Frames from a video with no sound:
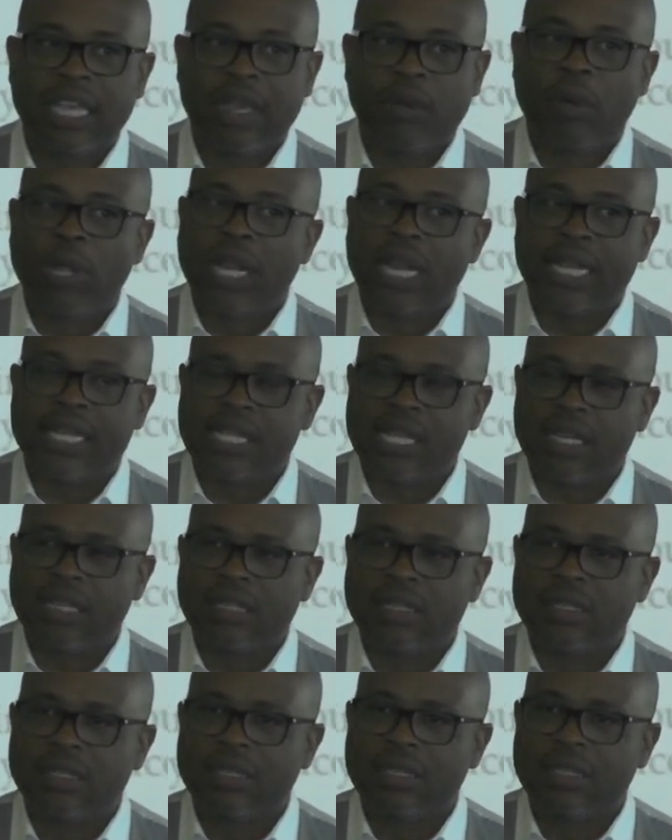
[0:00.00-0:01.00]
What is
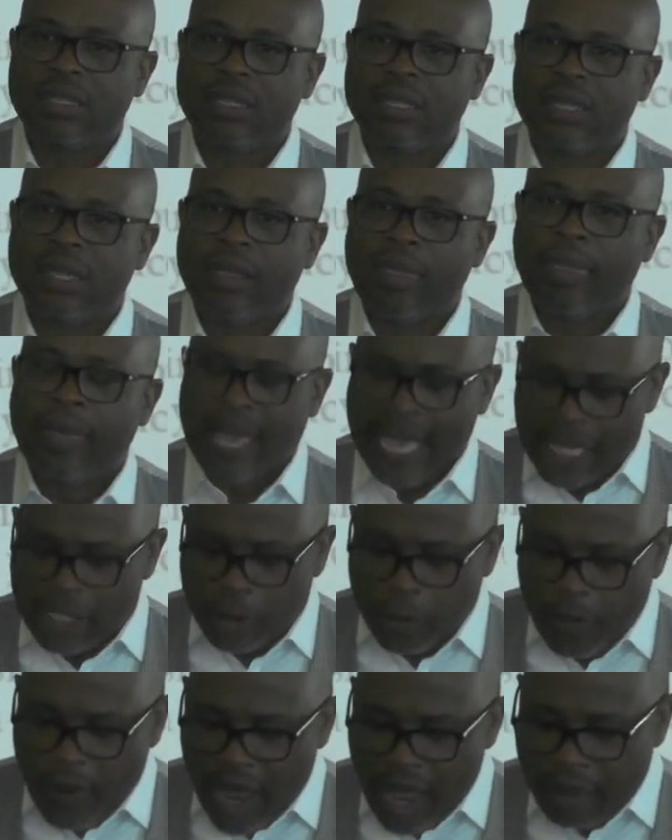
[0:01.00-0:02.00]
it?
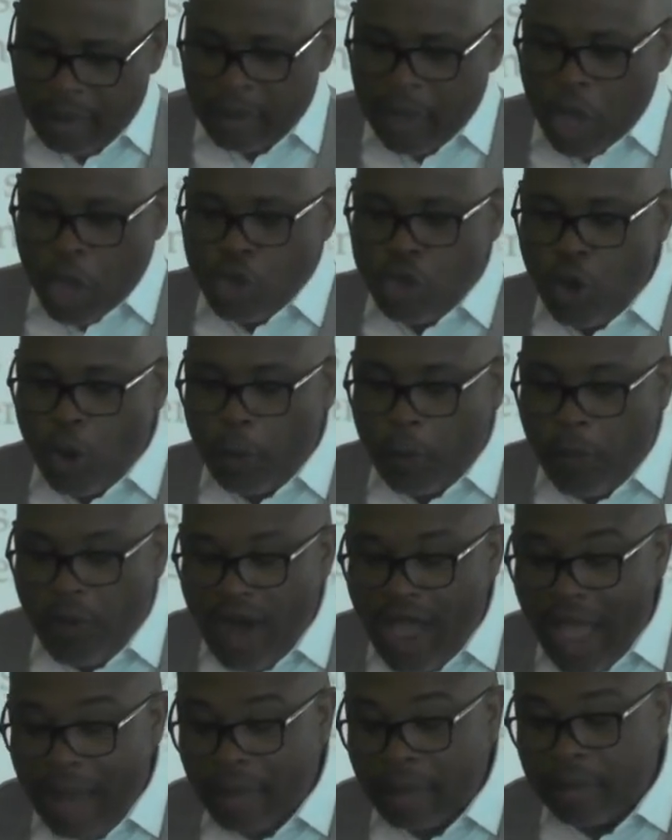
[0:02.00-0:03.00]
It's a problem. Your
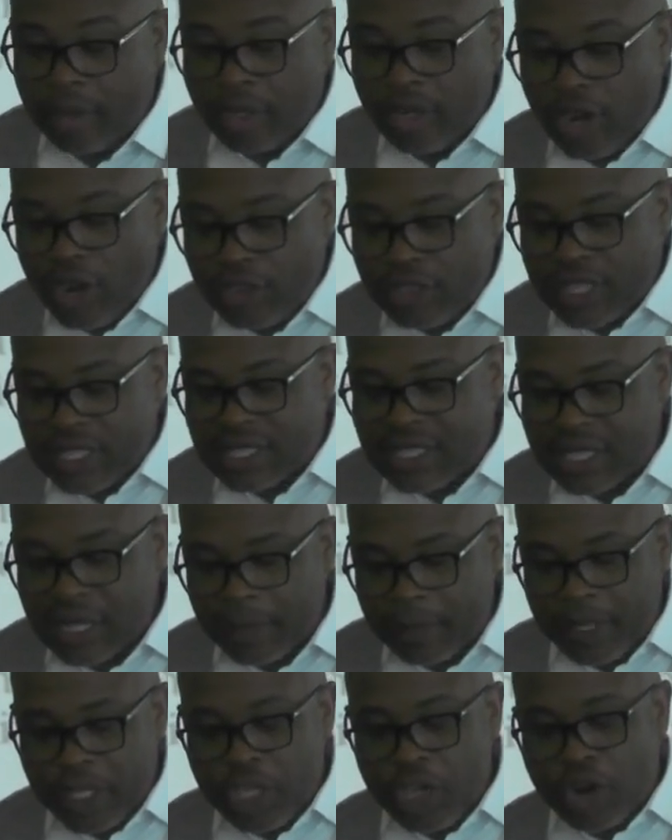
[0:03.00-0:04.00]
problem on earth is
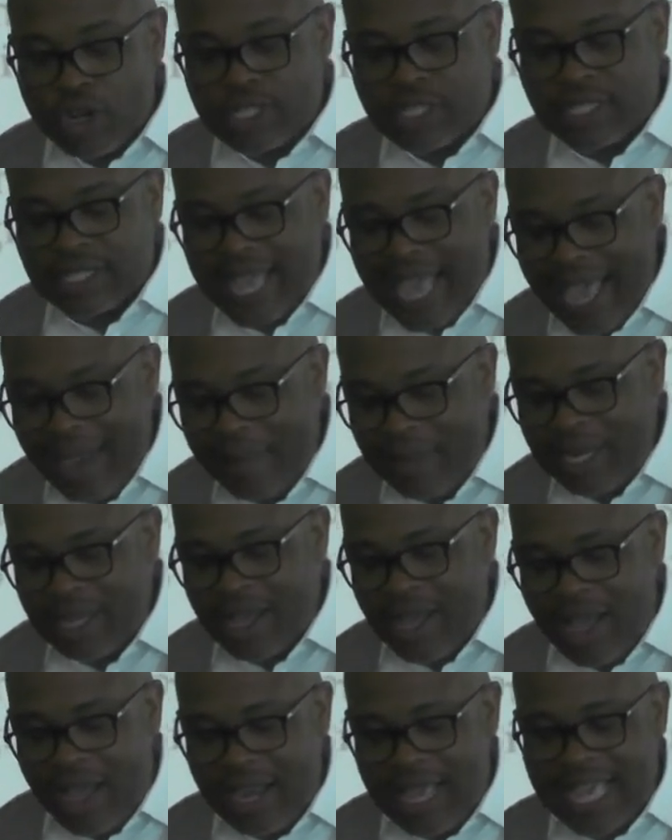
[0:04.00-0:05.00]
simply your assignment
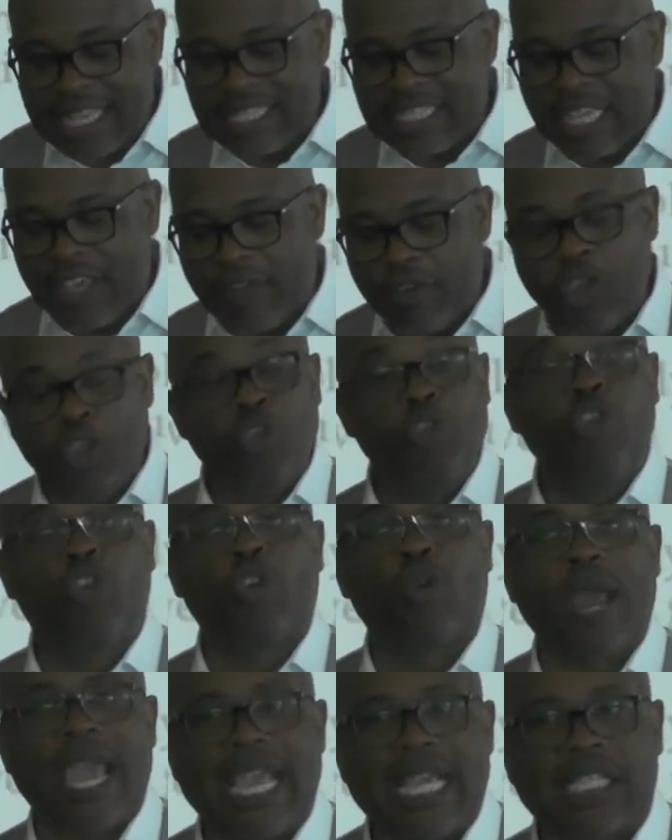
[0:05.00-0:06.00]
God has given you
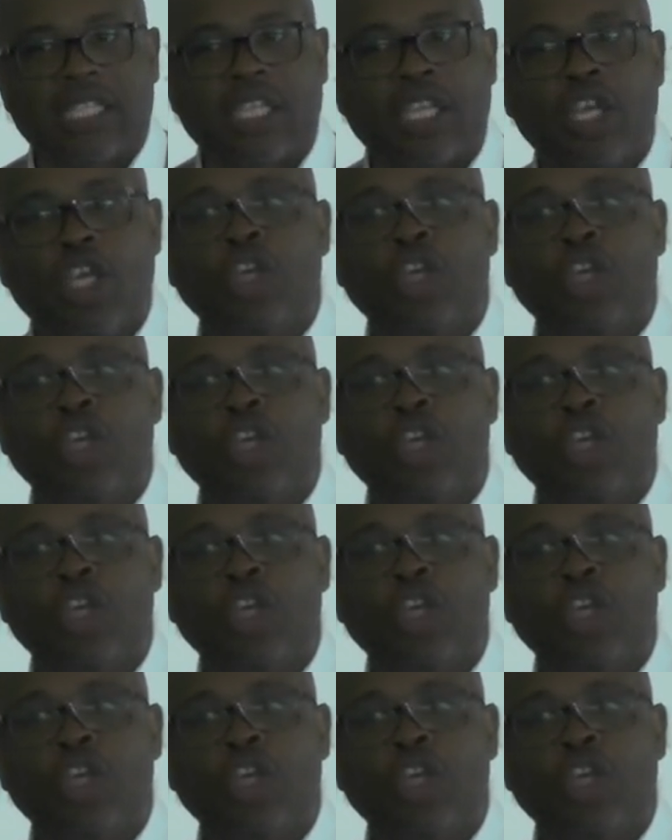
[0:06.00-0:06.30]
grace